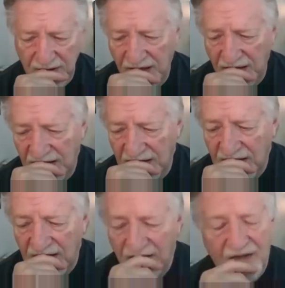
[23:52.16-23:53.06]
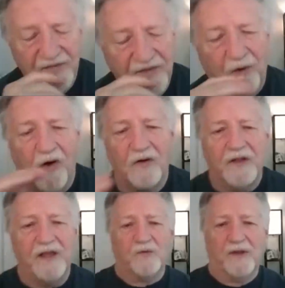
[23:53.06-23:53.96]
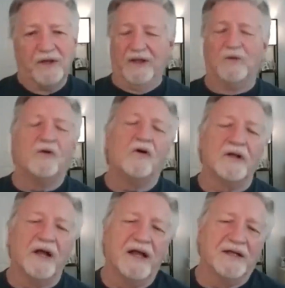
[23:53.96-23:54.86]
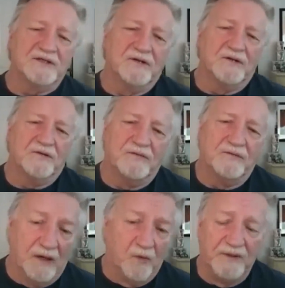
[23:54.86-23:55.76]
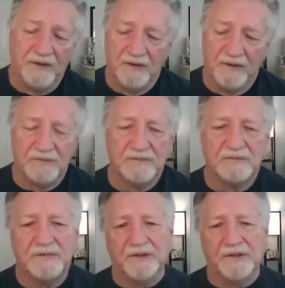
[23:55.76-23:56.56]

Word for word: they all came running over. They were all guys and their and women in their you know